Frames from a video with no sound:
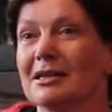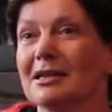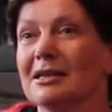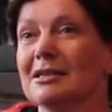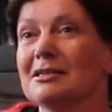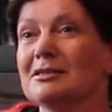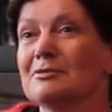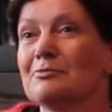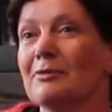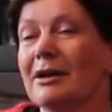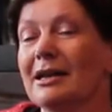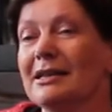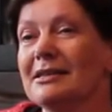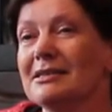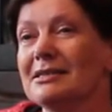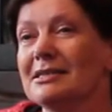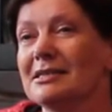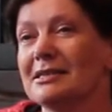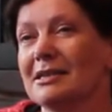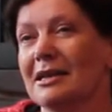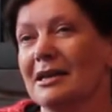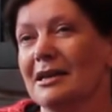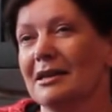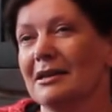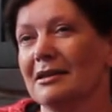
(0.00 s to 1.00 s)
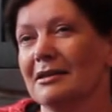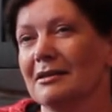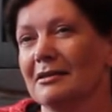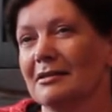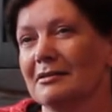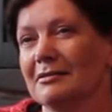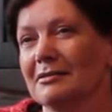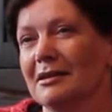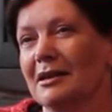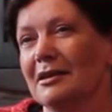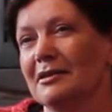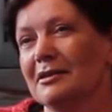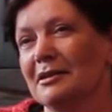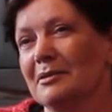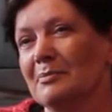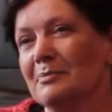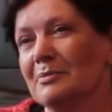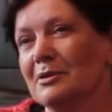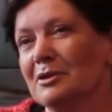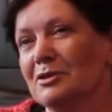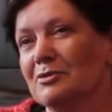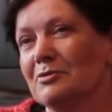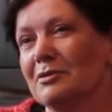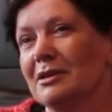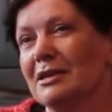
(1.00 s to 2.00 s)
It's Wednesday, that
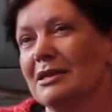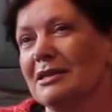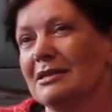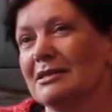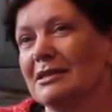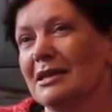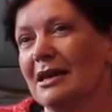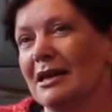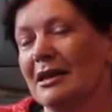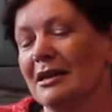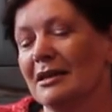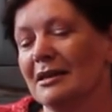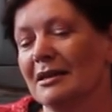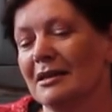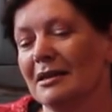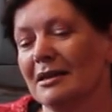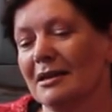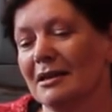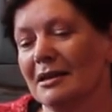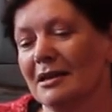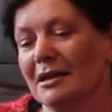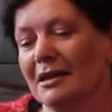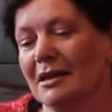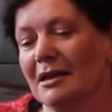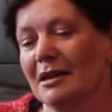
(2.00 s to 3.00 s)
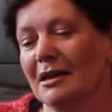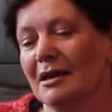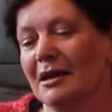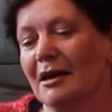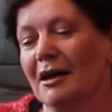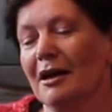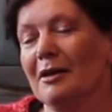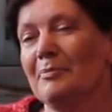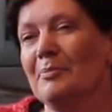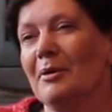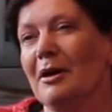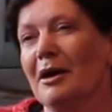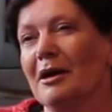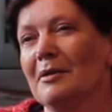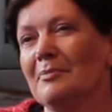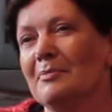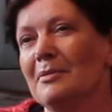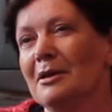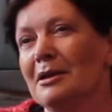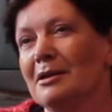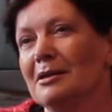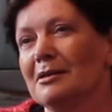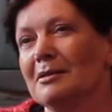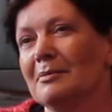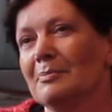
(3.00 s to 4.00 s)
in-between day. I buy
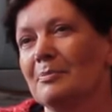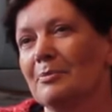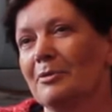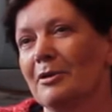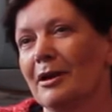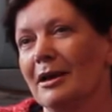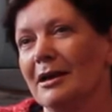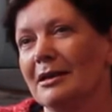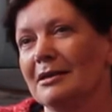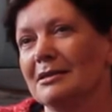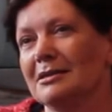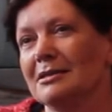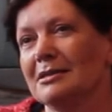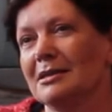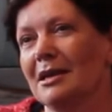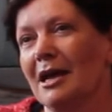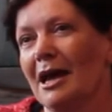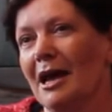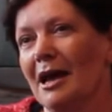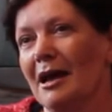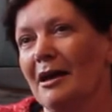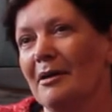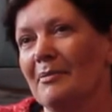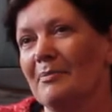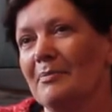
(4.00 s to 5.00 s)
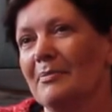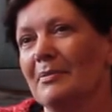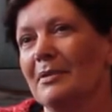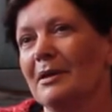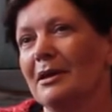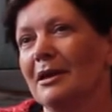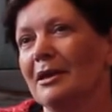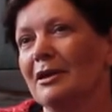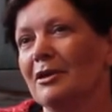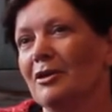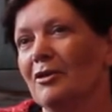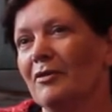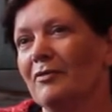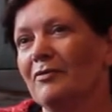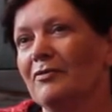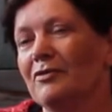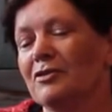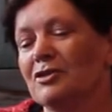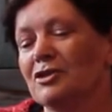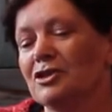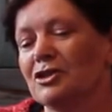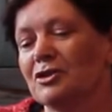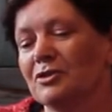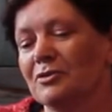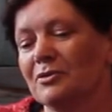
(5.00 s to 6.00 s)
milk, bread, ham, enough
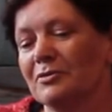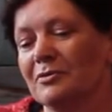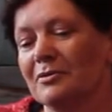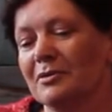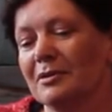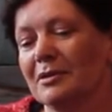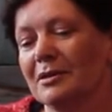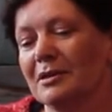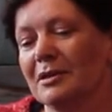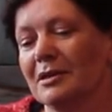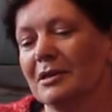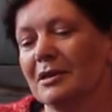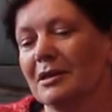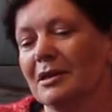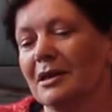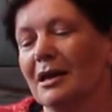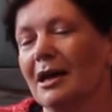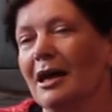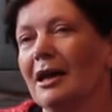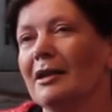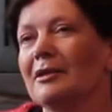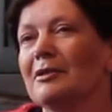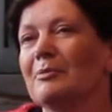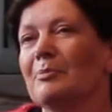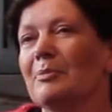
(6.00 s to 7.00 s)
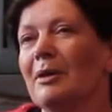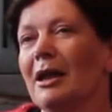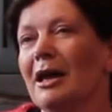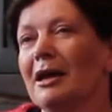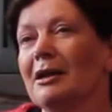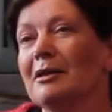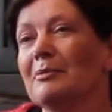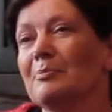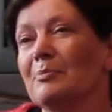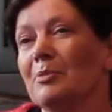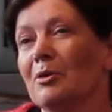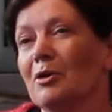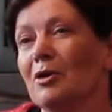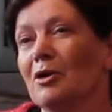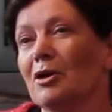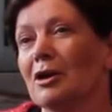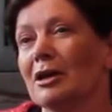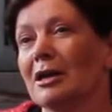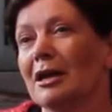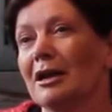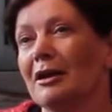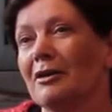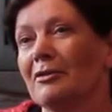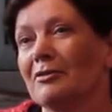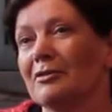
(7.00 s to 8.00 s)
for two, and a black
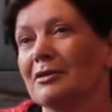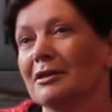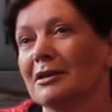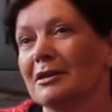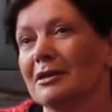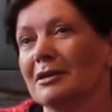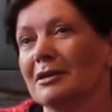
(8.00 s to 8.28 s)
ball gown.